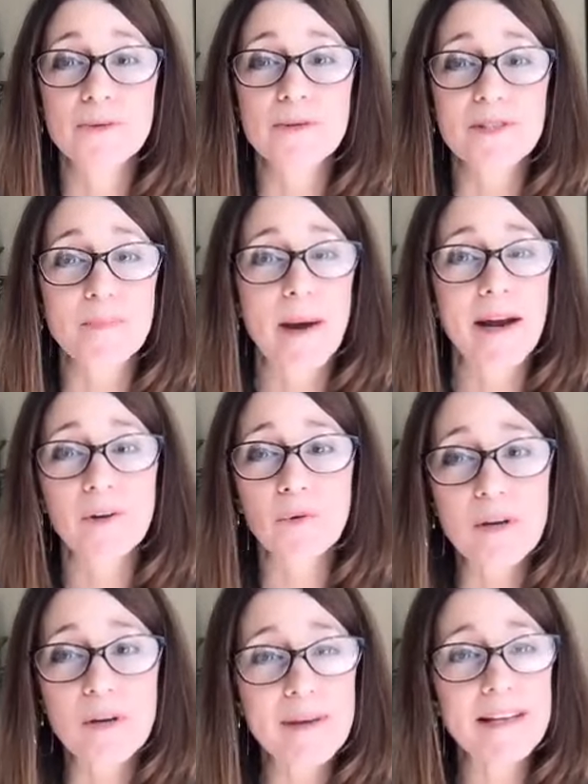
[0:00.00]
to inspire
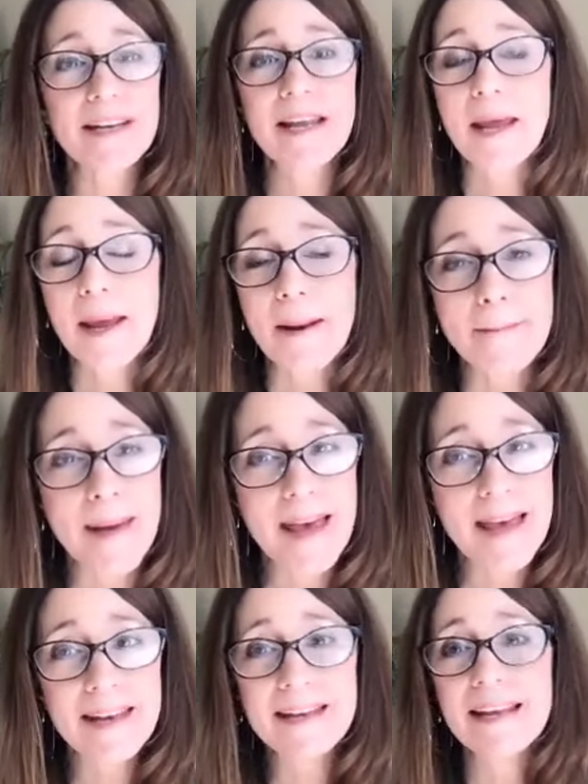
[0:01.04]
women and
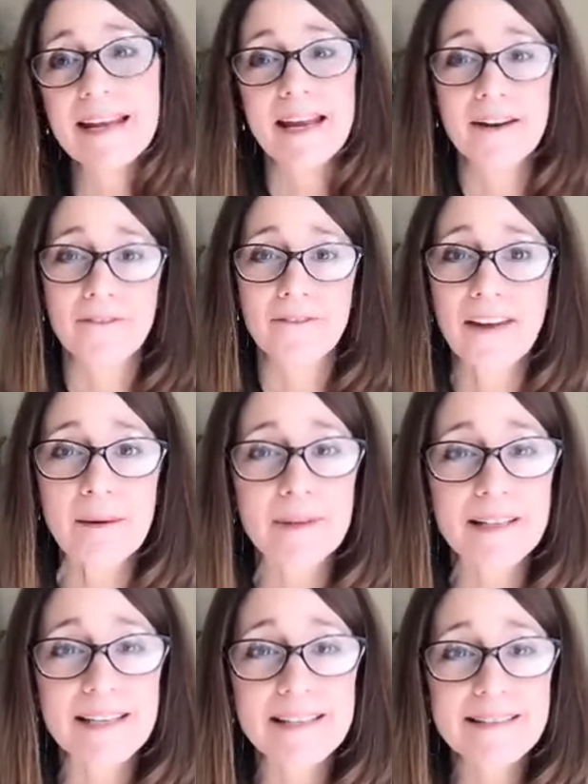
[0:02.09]
men and
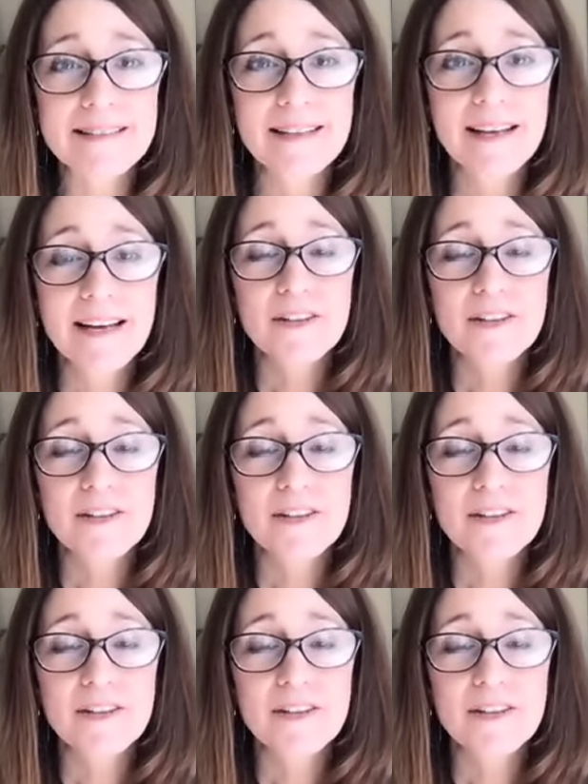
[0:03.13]
families